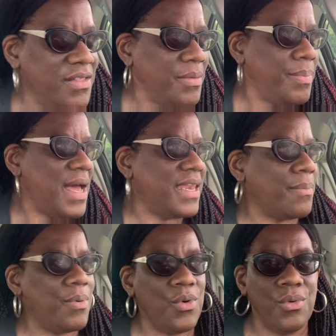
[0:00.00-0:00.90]
the
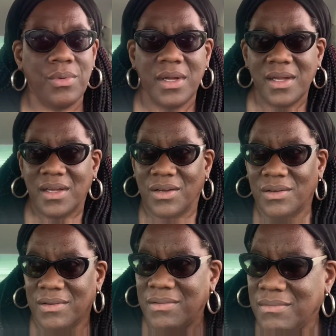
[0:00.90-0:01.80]
Pineapple
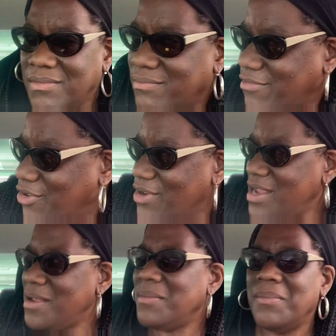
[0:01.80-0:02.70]

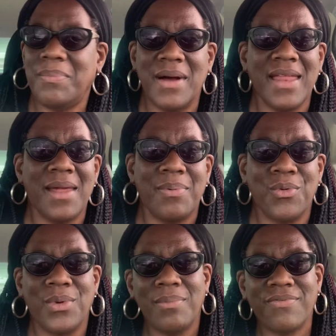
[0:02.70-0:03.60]
Cream Pineapple
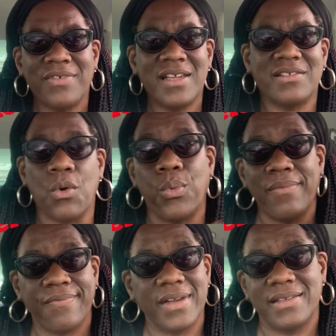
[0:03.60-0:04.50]
Whip Freeze or Whip
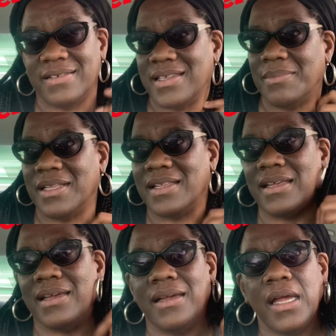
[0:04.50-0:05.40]
Freeze or something like
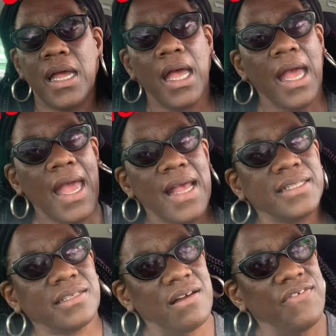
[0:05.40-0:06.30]
that. And
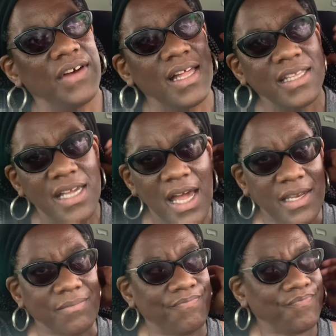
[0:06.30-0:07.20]
so I finally got
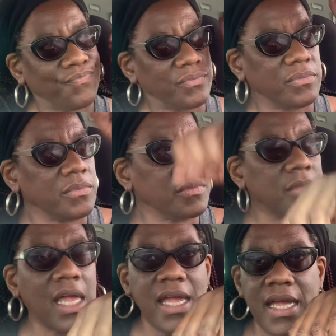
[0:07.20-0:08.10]
it.
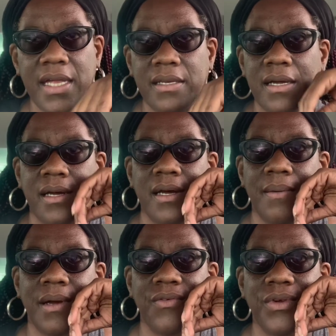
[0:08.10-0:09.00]
And
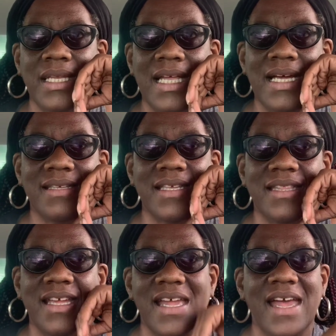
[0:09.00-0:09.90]
um, I realized that
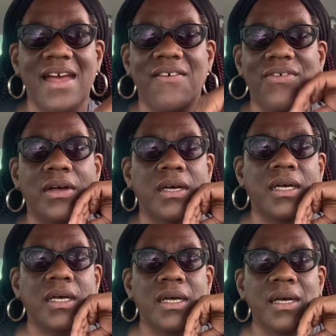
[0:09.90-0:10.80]
they have,
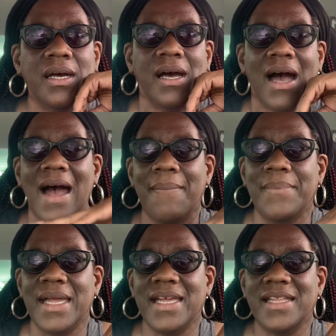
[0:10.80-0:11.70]
I
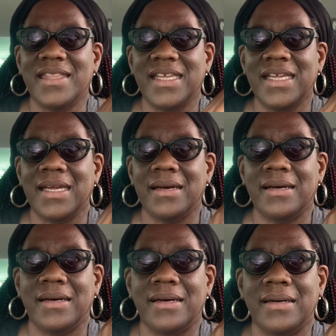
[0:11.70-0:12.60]
made the,
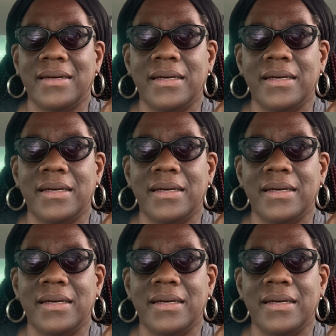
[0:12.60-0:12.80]
uh,